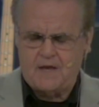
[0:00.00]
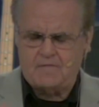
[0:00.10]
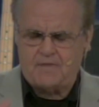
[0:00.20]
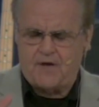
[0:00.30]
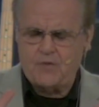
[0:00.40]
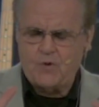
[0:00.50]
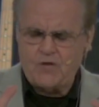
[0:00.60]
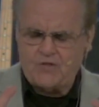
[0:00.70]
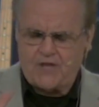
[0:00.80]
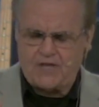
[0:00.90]
And Father,
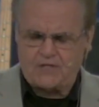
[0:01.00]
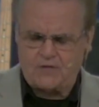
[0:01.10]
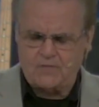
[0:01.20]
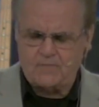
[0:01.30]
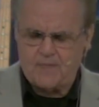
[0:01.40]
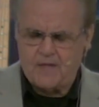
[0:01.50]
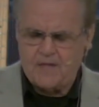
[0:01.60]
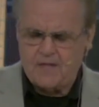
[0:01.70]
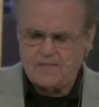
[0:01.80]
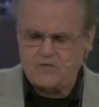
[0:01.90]
we thank you
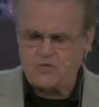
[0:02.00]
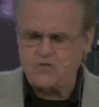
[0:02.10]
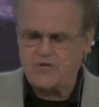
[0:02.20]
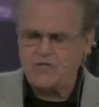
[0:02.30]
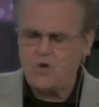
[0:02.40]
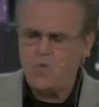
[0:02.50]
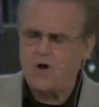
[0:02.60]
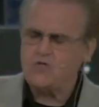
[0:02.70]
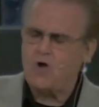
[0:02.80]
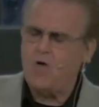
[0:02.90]
that you said you
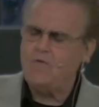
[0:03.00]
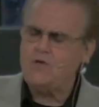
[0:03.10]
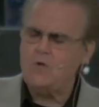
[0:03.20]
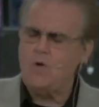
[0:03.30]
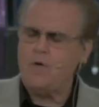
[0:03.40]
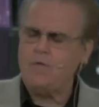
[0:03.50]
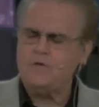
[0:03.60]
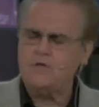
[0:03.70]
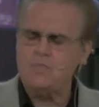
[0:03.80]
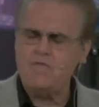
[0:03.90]
watch over your
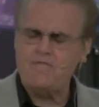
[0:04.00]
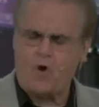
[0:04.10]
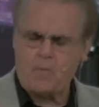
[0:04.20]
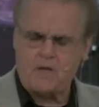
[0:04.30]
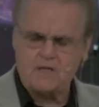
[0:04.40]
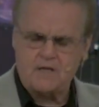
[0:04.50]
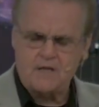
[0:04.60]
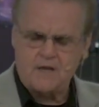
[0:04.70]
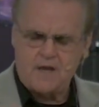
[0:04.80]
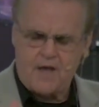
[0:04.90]
word to perform it.
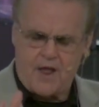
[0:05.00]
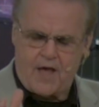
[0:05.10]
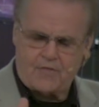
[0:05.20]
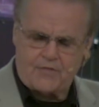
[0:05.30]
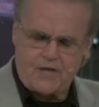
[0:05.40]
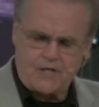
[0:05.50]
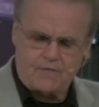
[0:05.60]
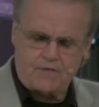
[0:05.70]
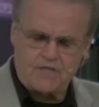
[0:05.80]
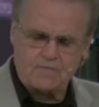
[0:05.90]
And I thank
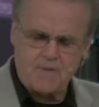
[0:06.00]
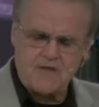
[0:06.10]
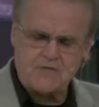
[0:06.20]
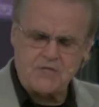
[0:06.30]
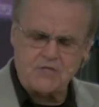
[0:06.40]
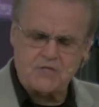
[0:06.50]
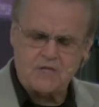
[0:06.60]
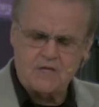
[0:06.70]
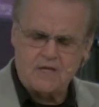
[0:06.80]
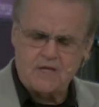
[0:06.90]
you for this message.
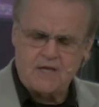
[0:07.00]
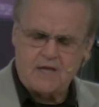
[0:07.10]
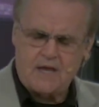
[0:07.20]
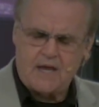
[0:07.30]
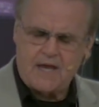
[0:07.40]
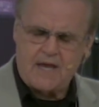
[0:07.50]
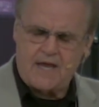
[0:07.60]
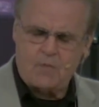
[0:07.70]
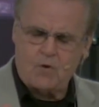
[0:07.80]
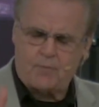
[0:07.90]

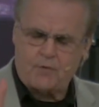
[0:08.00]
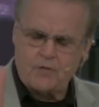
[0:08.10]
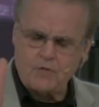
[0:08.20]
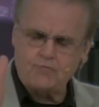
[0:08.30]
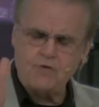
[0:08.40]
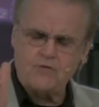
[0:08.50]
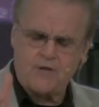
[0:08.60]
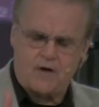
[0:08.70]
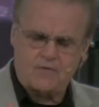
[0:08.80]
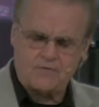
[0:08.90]
It will produce
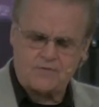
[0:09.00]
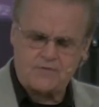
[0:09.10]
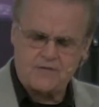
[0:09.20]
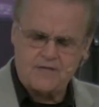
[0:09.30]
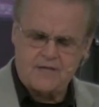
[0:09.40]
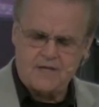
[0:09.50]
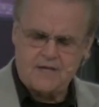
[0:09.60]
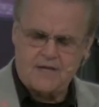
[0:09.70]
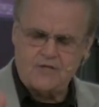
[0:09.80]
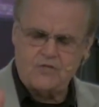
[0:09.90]
results.
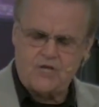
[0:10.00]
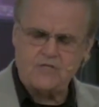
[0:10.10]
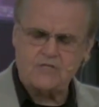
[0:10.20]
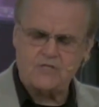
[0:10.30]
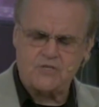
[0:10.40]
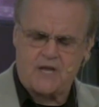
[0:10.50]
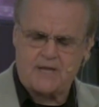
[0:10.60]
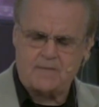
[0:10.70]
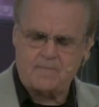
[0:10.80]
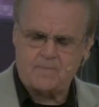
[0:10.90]
In Jesus'
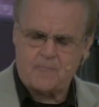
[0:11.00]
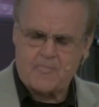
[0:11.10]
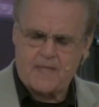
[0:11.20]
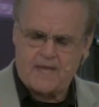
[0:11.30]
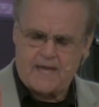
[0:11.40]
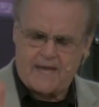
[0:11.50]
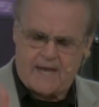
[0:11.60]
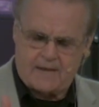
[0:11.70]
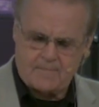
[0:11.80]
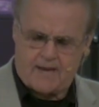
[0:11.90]
name,
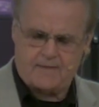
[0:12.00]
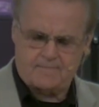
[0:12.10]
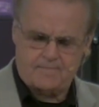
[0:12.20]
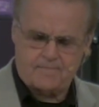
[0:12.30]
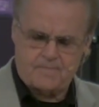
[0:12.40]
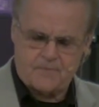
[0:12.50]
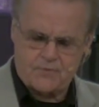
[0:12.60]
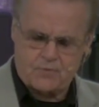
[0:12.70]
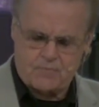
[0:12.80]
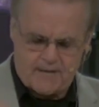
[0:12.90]
amen.
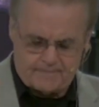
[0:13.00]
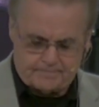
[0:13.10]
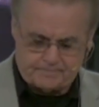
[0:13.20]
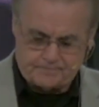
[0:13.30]
So be it.